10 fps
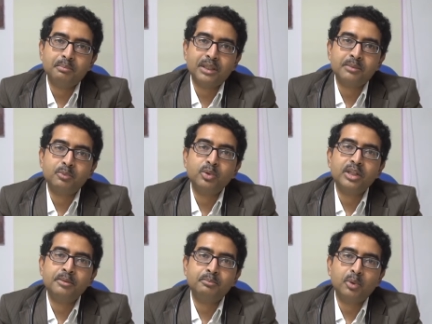but more
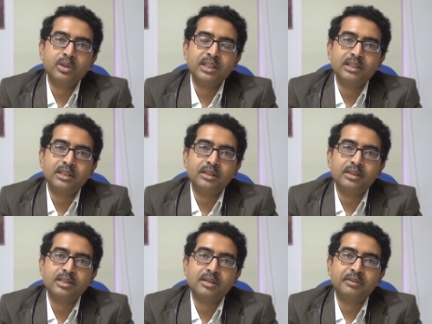importantly
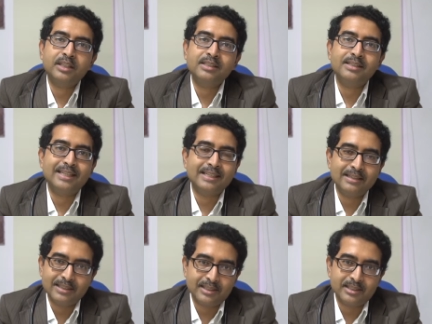it is a very
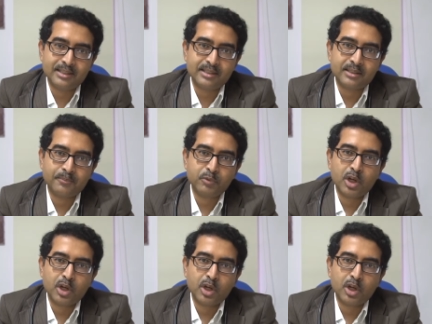deadly disease.